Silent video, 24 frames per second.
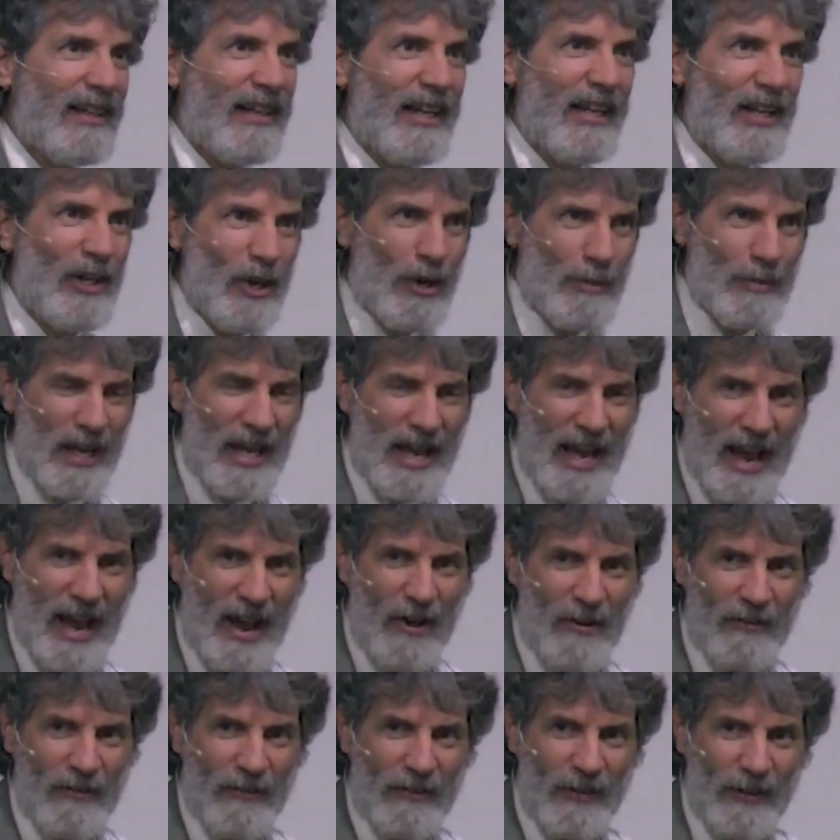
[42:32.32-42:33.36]
in our
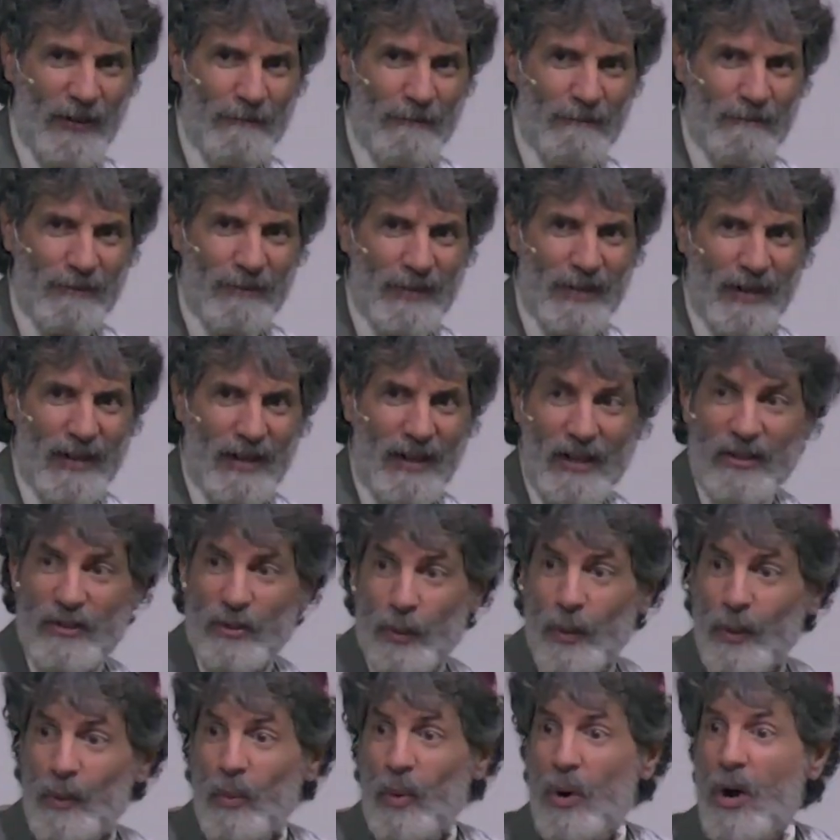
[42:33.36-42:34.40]
behalf. And
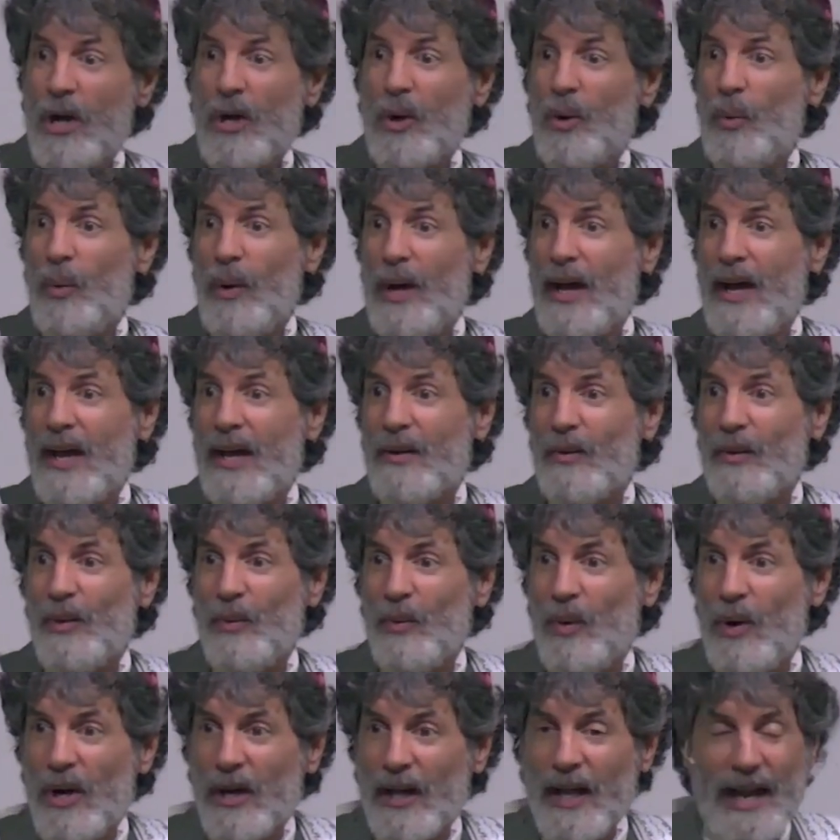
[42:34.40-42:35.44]
so we walk away, we
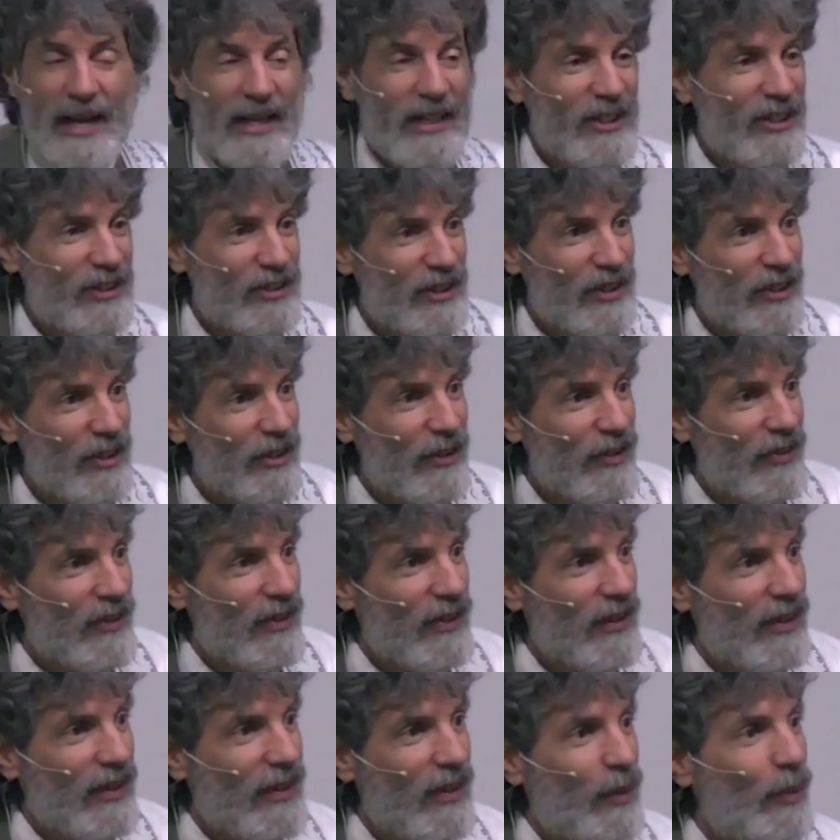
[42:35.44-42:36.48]
walk out of this earth
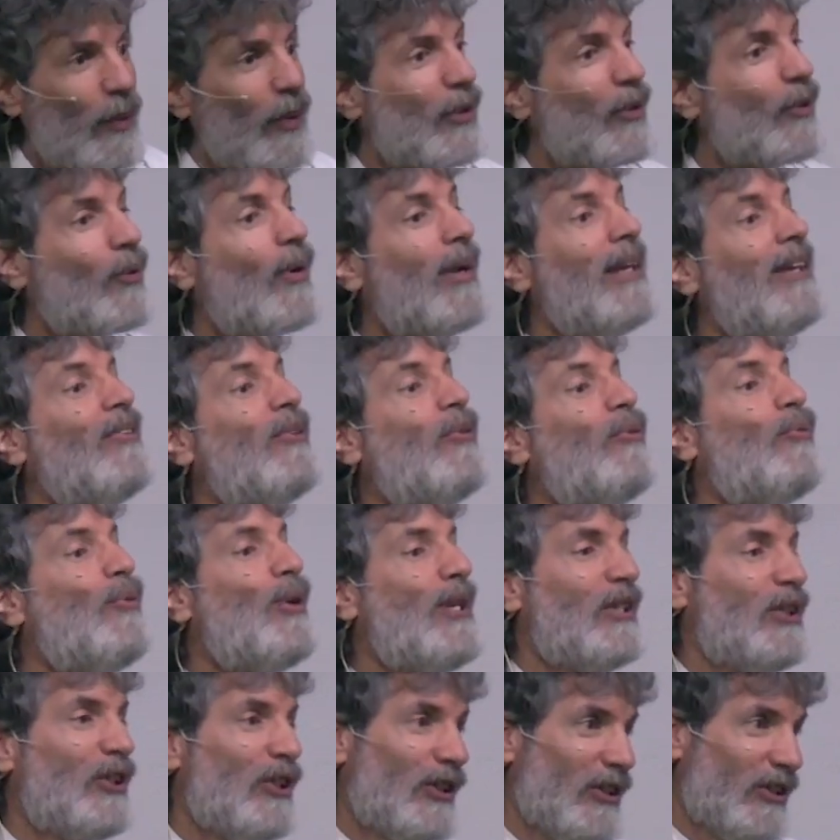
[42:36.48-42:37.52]
with great
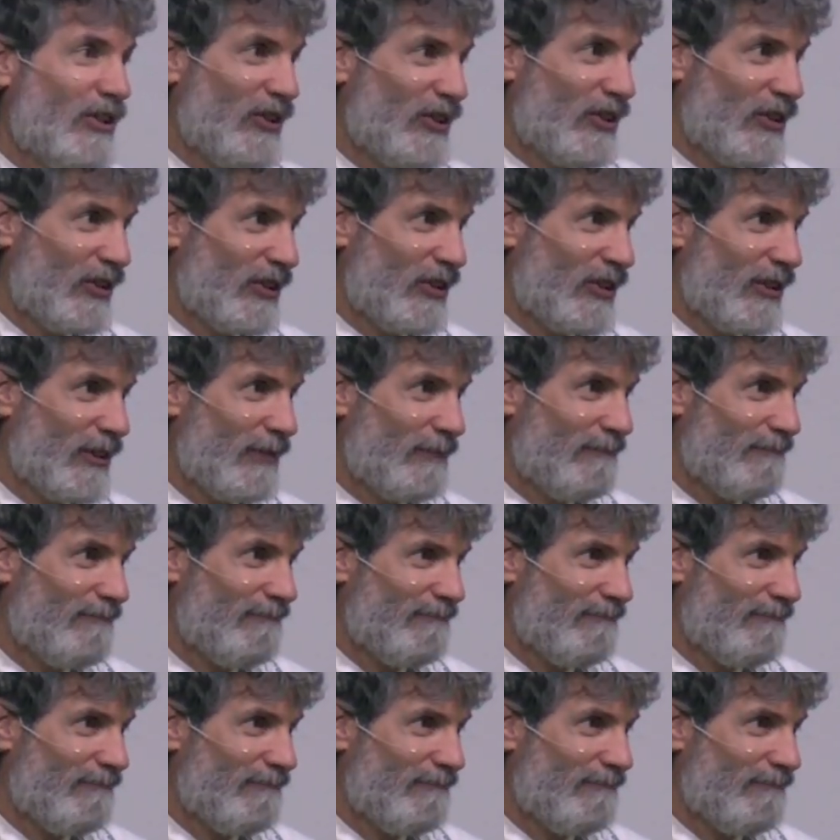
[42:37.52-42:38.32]
riches.